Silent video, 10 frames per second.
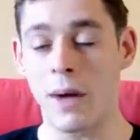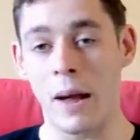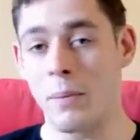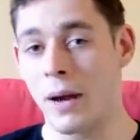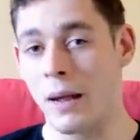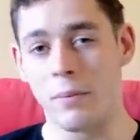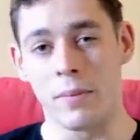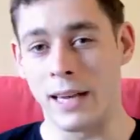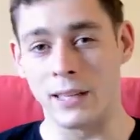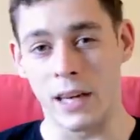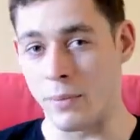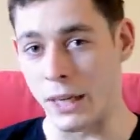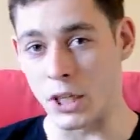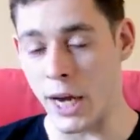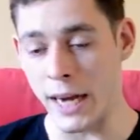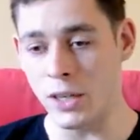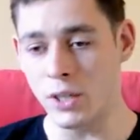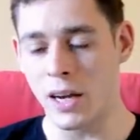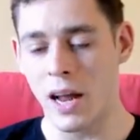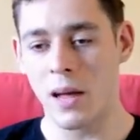my mindset may change,